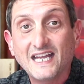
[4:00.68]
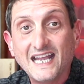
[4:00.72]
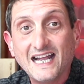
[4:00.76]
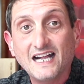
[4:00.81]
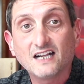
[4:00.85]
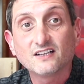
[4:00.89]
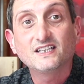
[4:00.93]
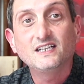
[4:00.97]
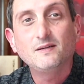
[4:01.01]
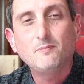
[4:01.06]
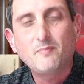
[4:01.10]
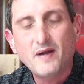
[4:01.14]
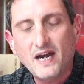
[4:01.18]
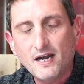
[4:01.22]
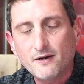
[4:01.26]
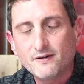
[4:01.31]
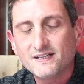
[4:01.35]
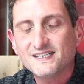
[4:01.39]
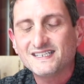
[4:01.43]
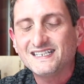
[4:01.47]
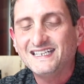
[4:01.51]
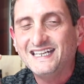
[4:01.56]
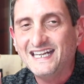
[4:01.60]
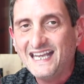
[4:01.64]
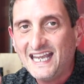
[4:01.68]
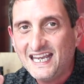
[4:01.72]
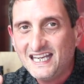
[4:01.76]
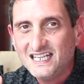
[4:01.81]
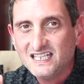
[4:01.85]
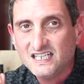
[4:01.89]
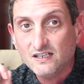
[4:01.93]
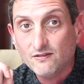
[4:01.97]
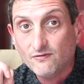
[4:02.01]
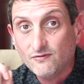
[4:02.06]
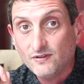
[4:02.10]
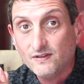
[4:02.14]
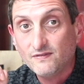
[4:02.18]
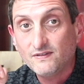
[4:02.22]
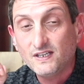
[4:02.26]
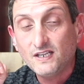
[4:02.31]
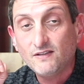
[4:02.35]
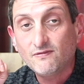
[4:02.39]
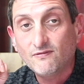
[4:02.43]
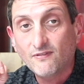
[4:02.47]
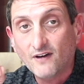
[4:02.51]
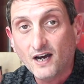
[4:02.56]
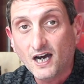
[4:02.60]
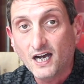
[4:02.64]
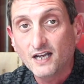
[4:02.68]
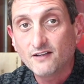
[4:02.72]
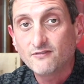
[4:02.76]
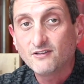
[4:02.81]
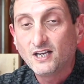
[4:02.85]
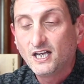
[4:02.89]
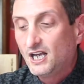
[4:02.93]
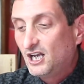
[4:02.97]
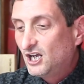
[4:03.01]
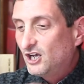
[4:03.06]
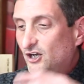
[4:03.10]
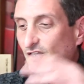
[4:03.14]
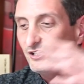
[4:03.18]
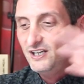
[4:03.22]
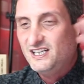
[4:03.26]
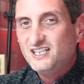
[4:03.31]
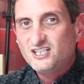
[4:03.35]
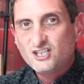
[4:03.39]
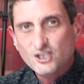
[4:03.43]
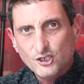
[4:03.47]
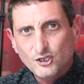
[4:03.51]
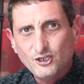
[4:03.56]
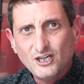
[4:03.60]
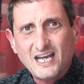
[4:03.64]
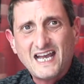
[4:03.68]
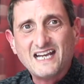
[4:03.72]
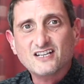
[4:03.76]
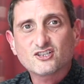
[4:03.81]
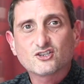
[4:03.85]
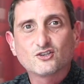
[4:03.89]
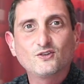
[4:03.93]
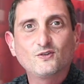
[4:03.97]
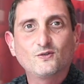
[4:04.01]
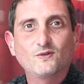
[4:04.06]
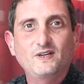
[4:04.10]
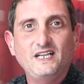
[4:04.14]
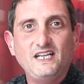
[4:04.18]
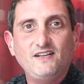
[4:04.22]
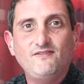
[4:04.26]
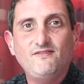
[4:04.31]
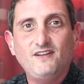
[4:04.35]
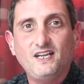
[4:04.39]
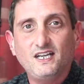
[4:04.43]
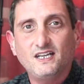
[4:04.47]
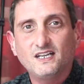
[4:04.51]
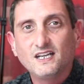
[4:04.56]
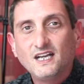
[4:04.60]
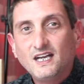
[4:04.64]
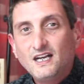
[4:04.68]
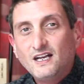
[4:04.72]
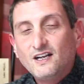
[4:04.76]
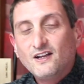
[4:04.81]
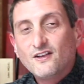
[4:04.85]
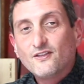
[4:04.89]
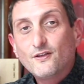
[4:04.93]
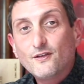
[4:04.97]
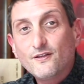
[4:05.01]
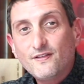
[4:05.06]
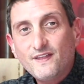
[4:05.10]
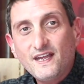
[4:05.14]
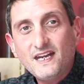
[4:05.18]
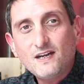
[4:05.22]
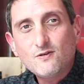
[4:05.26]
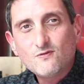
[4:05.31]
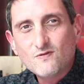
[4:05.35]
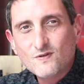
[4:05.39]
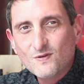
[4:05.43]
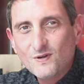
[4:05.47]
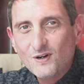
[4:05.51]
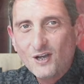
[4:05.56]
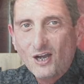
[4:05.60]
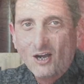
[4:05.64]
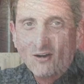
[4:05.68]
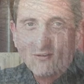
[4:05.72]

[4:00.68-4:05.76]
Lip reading: held in Paris in 1855, an international event, the then ruler